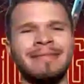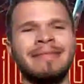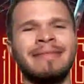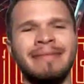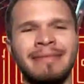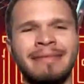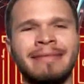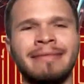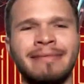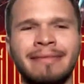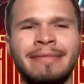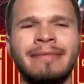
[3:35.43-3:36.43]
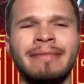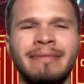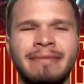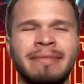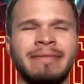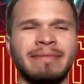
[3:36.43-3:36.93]
So,
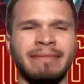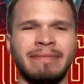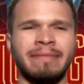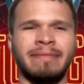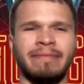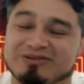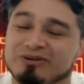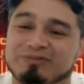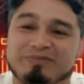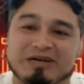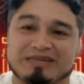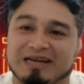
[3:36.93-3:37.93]
and again, it's all about